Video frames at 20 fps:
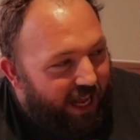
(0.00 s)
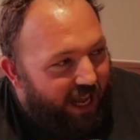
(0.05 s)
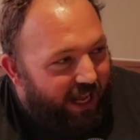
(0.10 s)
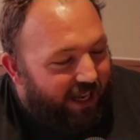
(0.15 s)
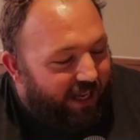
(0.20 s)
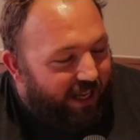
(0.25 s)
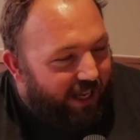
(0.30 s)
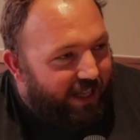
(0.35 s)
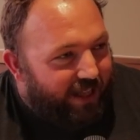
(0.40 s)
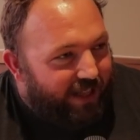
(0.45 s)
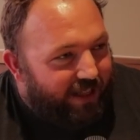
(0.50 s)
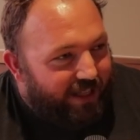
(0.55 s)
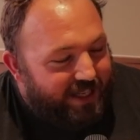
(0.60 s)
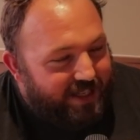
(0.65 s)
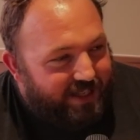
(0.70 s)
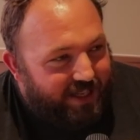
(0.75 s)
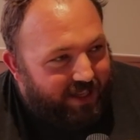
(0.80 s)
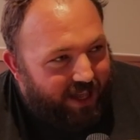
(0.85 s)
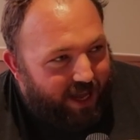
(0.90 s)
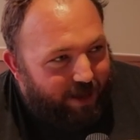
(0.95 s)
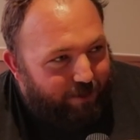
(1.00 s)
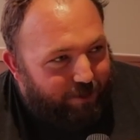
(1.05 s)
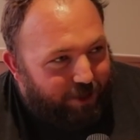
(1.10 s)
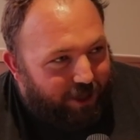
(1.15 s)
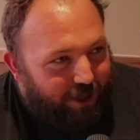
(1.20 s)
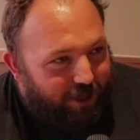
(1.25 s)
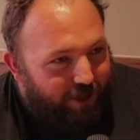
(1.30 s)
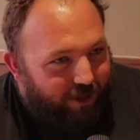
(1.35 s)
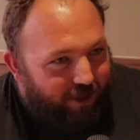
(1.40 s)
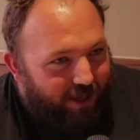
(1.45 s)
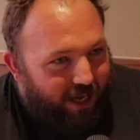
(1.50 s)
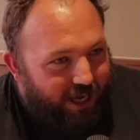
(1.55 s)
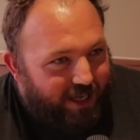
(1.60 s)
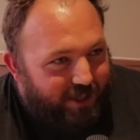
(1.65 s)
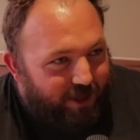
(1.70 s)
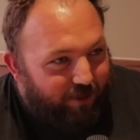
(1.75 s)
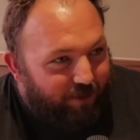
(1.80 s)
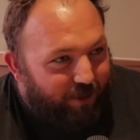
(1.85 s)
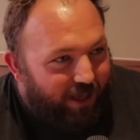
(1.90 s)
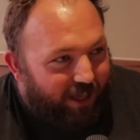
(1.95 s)
At least in that particular
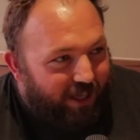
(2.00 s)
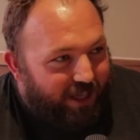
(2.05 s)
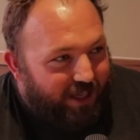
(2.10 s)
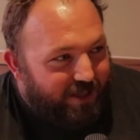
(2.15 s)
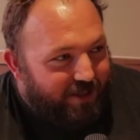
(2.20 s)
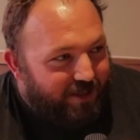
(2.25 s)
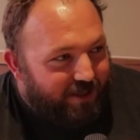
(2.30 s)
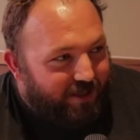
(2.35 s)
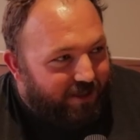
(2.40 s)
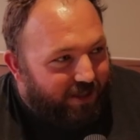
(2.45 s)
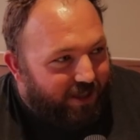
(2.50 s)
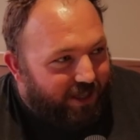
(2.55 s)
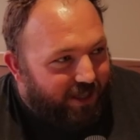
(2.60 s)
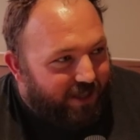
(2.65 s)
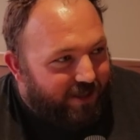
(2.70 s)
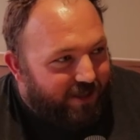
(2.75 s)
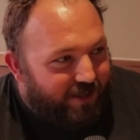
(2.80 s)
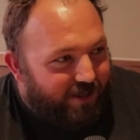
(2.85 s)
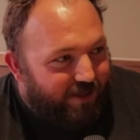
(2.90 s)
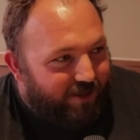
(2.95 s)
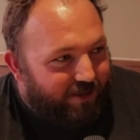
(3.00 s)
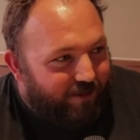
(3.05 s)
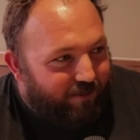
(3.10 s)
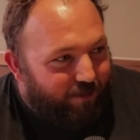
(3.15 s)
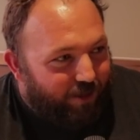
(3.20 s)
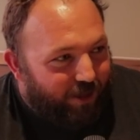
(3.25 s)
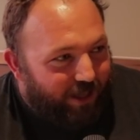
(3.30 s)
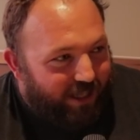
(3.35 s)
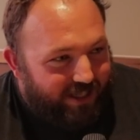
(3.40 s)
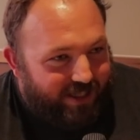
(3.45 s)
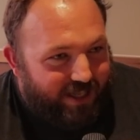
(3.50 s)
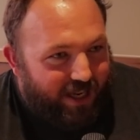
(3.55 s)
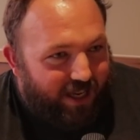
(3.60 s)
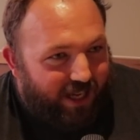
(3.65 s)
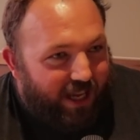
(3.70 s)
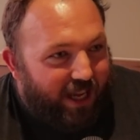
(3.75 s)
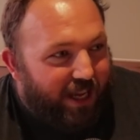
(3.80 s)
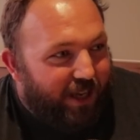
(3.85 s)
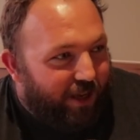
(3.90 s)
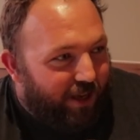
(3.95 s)
case, I feel like he's really
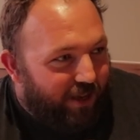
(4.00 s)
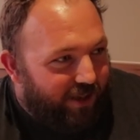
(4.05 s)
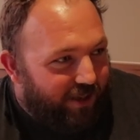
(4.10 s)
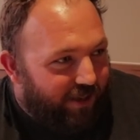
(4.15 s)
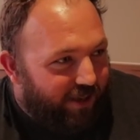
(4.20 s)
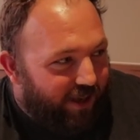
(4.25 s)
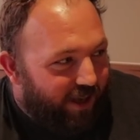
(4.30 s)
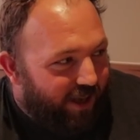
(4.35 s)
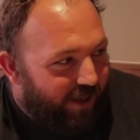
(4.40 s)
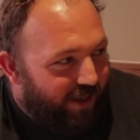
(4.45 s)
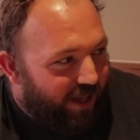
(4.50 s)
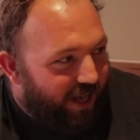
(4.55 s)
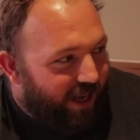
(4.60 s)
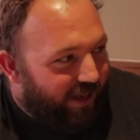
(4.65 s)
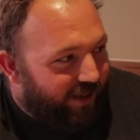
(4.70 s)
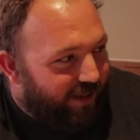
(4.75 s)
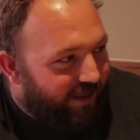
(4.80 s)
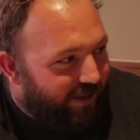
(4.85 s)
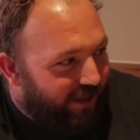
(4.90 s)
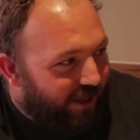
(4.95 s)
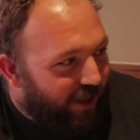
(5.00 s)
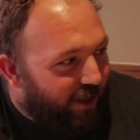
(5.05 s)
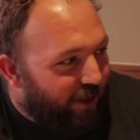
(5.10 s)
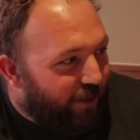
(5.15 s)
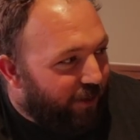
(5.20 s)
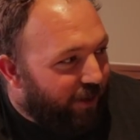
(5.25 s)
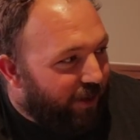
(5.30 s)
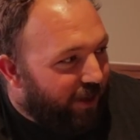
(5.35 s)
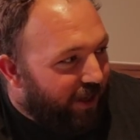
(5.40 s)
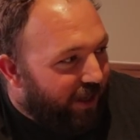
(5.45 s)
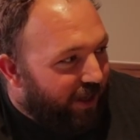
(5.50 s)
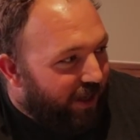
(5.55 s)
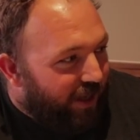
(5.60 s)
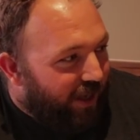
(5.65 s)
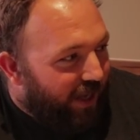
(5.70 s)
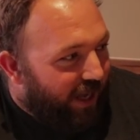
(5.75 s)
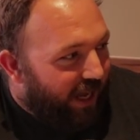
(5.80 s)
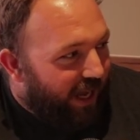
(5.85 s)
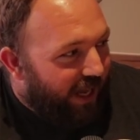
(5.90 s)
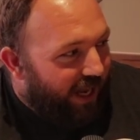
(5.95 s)
dug in on that cue.
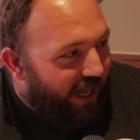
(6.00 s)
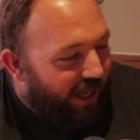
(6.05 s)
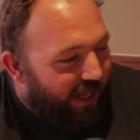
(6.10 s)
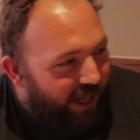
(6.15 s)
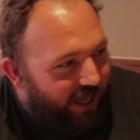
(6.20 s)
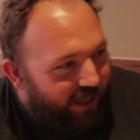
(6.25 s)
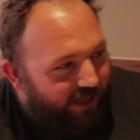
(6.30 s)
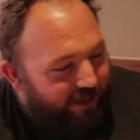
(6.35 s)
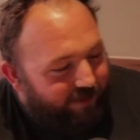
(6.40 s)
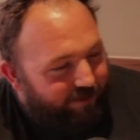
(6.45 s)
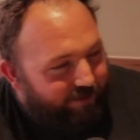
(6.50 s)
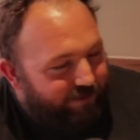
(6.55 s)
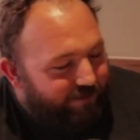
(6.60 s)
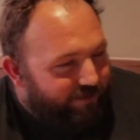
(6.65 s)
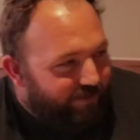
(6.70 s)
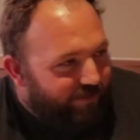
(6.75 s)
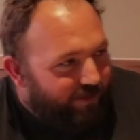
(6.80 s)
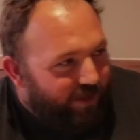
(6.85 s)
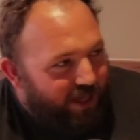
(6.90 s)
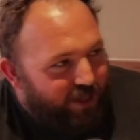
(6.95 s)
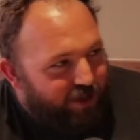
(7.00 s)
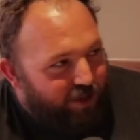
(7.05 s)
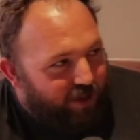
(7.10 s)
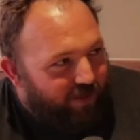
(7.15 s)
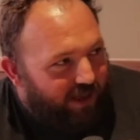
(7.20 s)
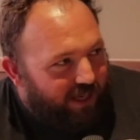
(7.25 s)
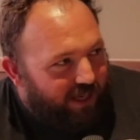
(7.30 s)
And I'm not sure